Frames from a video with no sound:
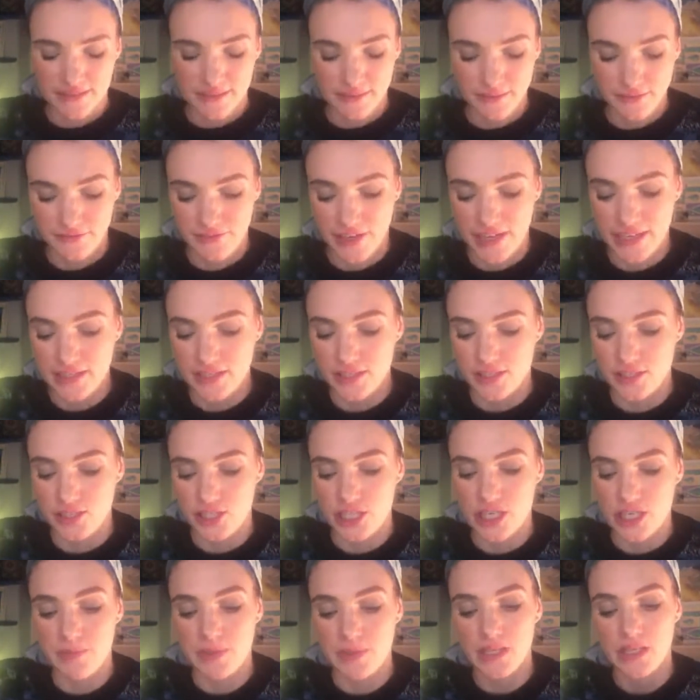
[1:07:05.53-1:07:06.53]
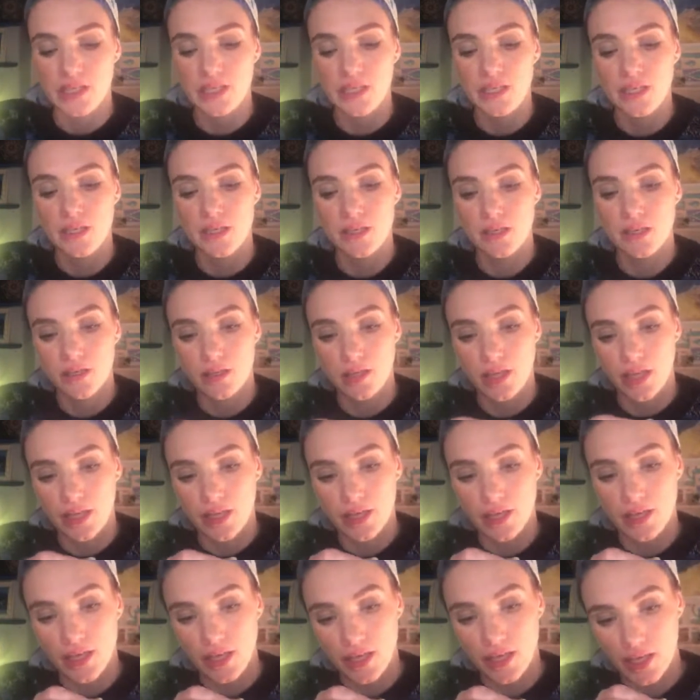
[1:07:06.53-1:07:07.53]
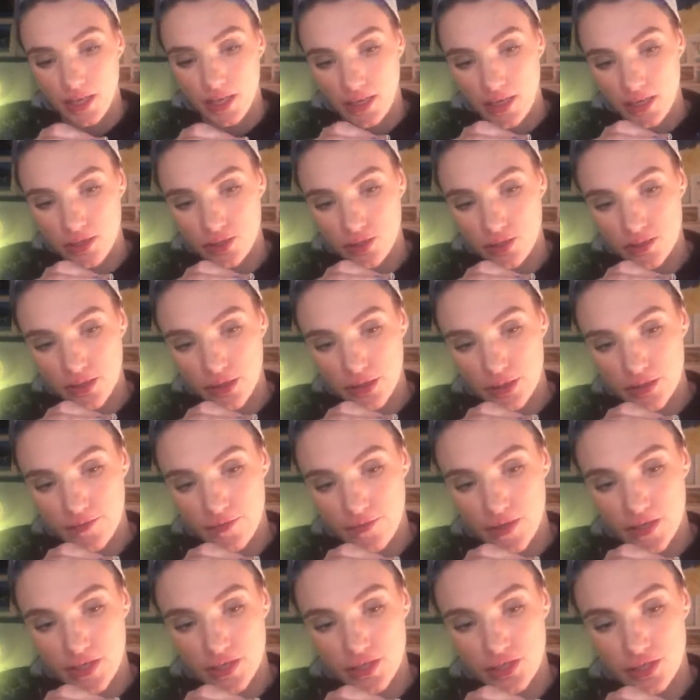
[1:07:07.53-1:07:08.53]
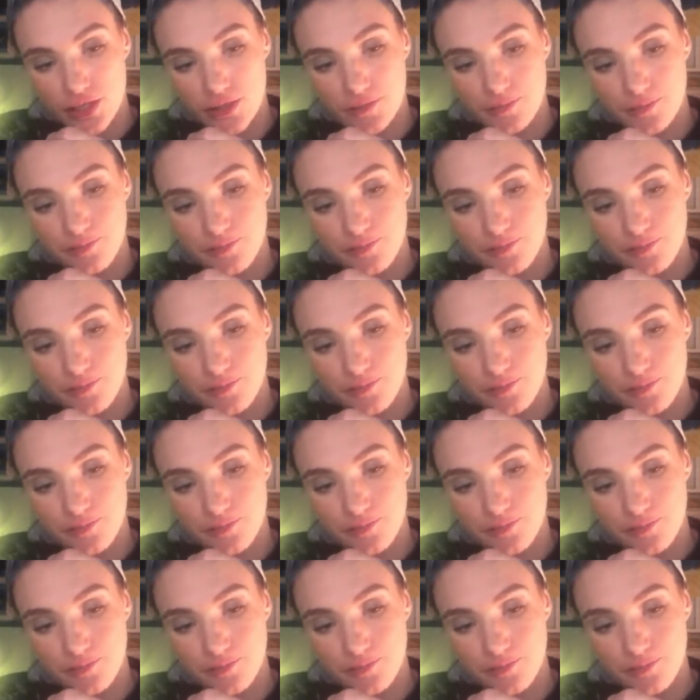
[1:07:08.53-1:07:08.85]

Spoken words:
find cheapy like doll's house furniture